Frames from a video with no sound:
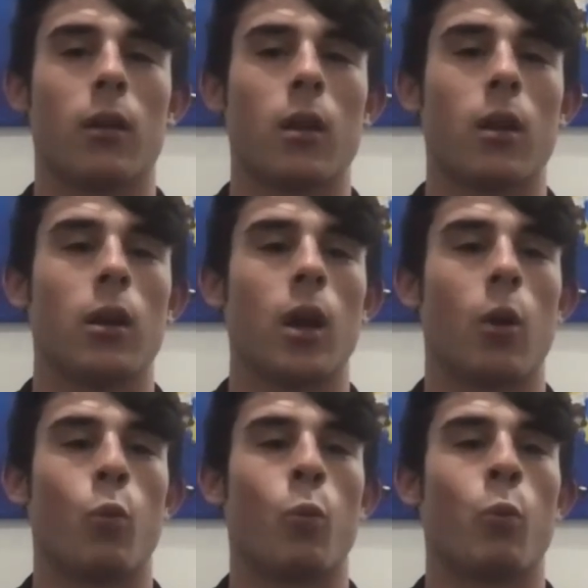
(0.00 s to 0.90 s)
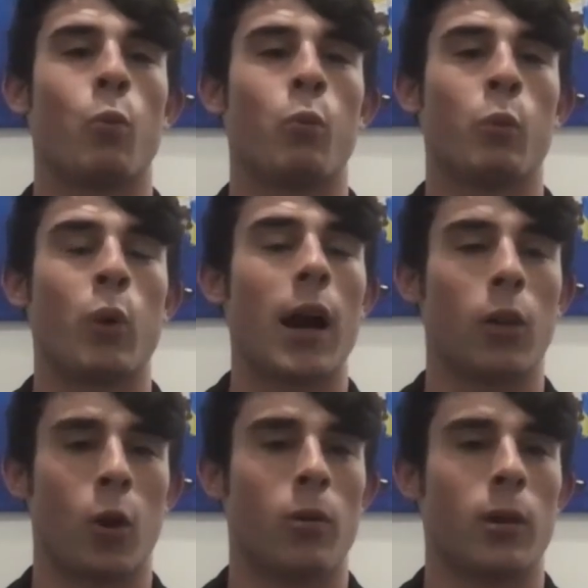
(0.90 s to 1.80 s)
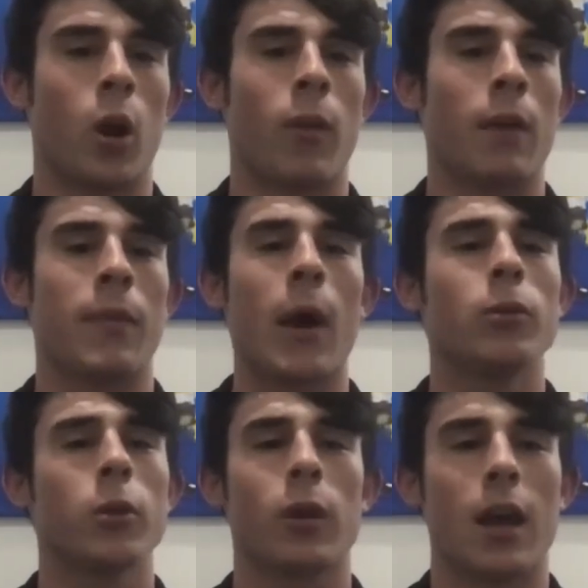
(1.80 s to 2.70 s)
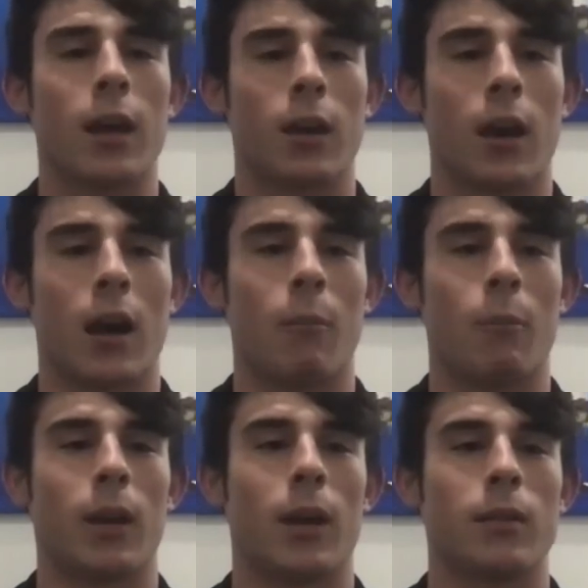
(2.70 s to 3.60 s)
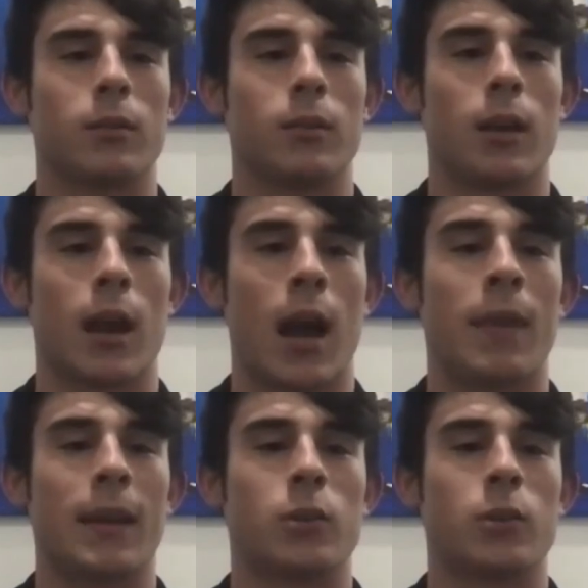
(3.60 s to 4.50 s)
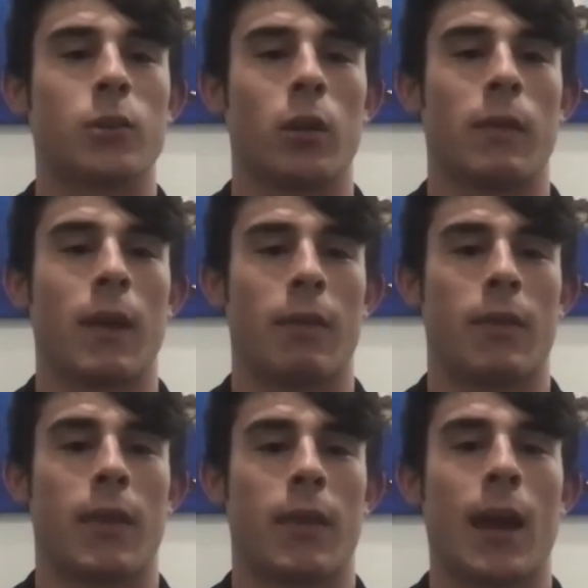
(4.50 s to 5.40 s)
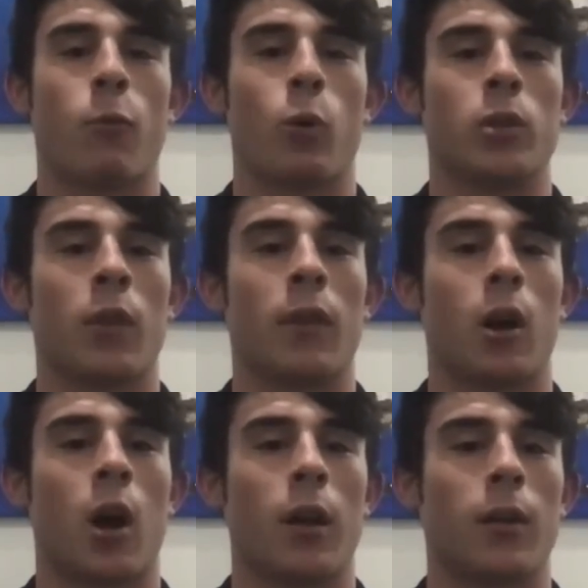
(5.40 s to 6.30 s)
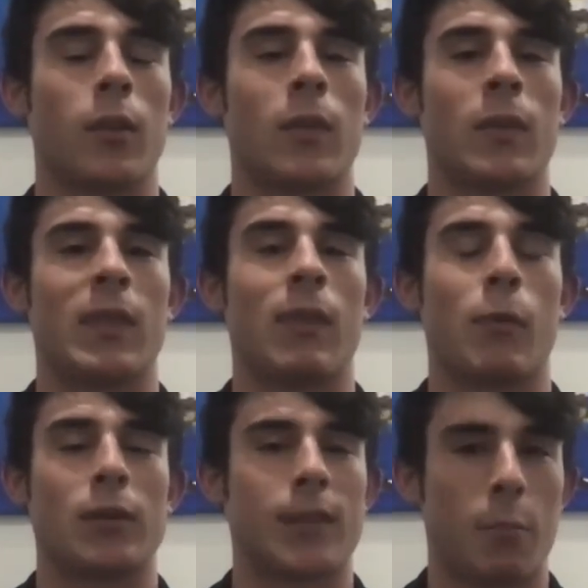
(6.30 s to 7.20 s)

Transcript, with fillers: you know, what I learned and all that, that was okay um, because I think it's good that, that, that, everyone's on the, on the same